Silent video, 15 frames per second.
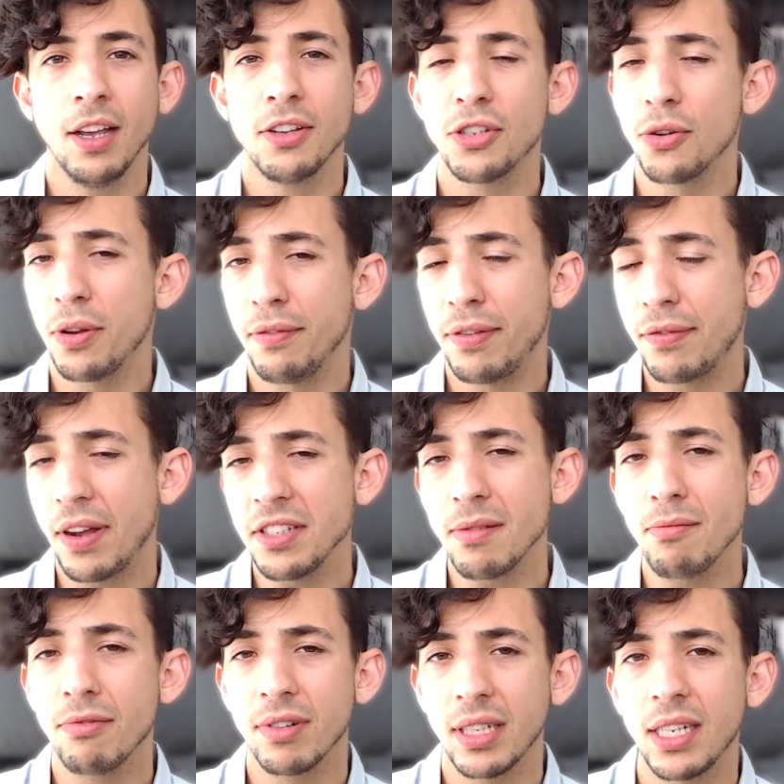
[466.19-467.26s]
So if you've got
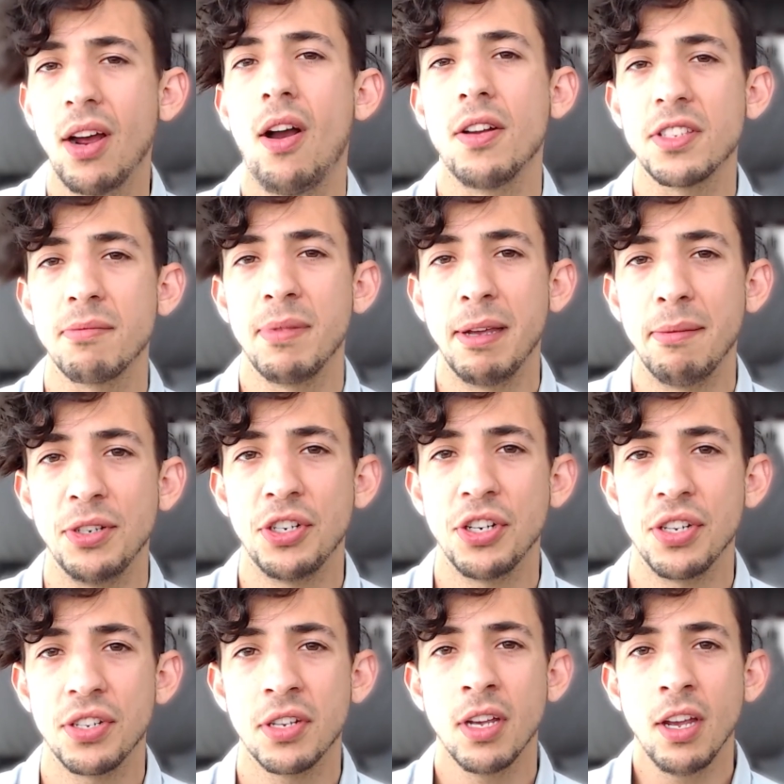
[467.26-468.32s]
some really awesome
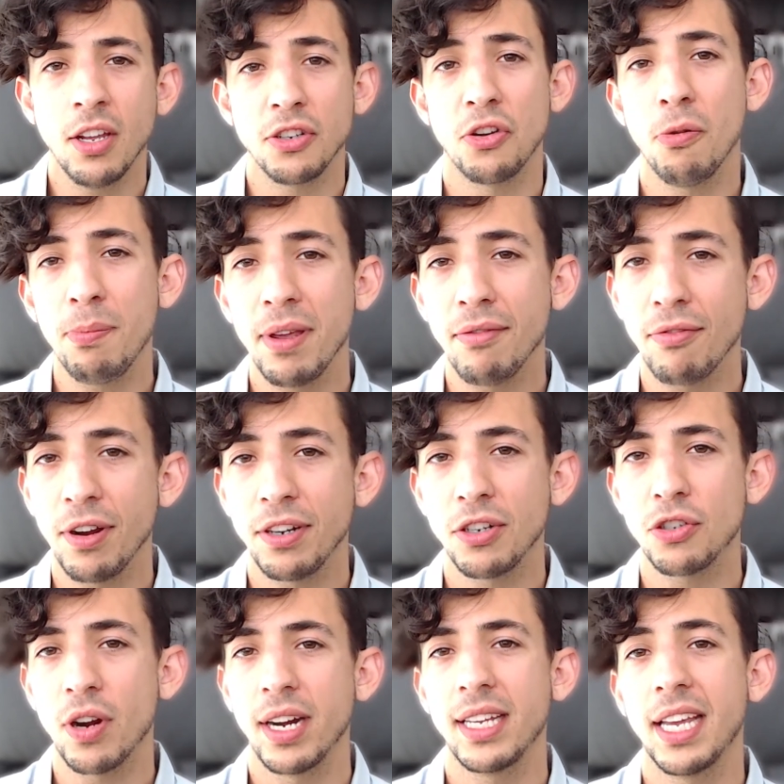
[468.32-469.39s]
images, don't be afraid to
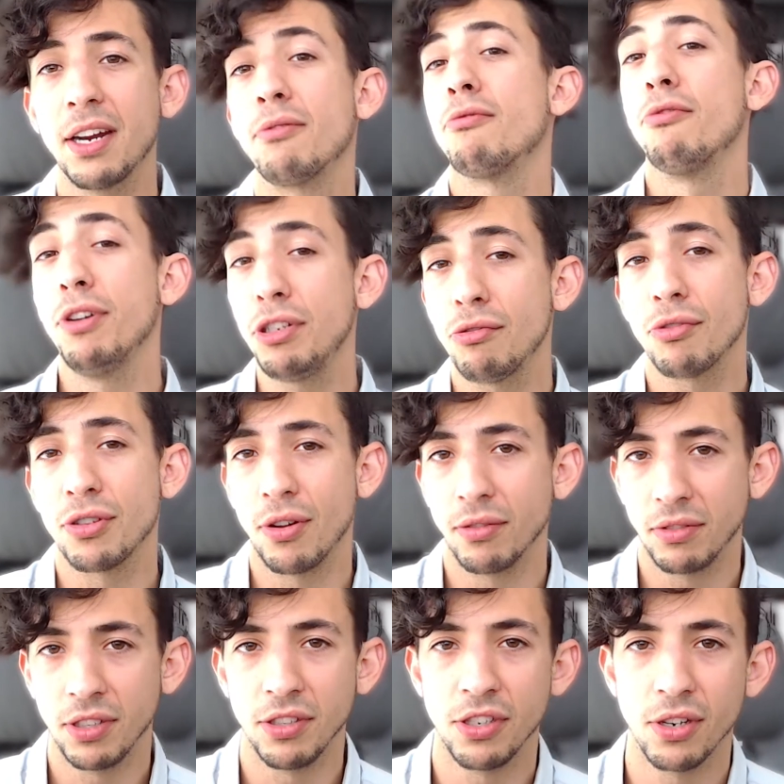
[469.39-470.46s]
try to get a rich
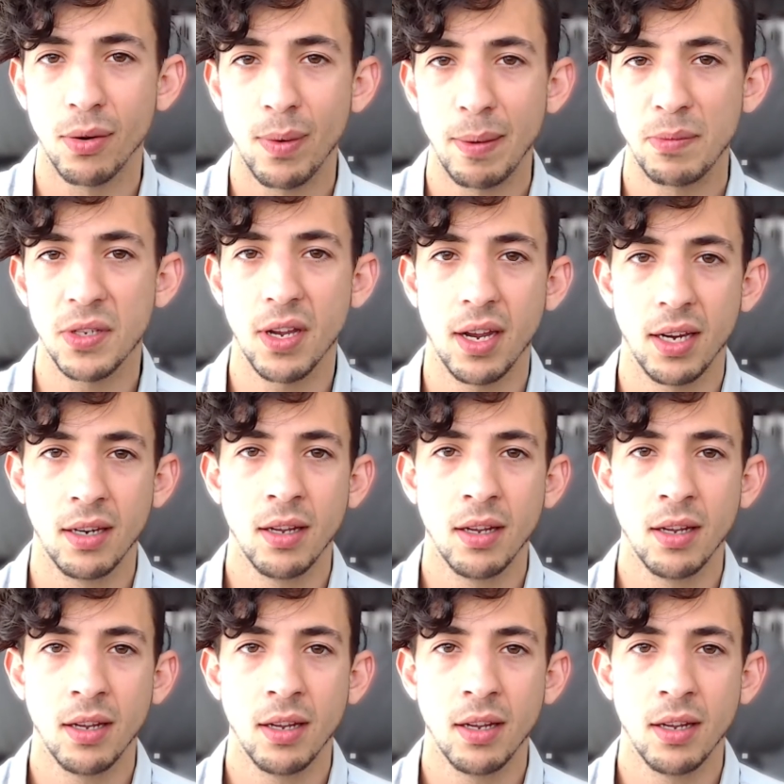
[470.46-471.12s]
result into your website.